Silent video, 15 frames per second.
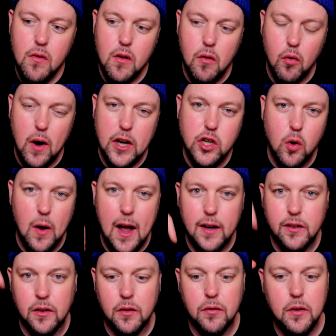
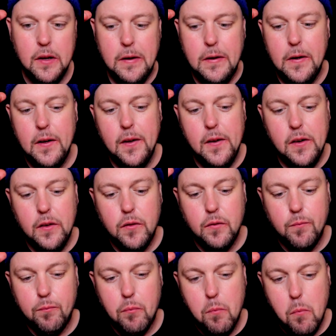retroactive,
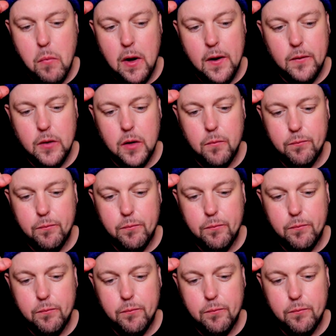but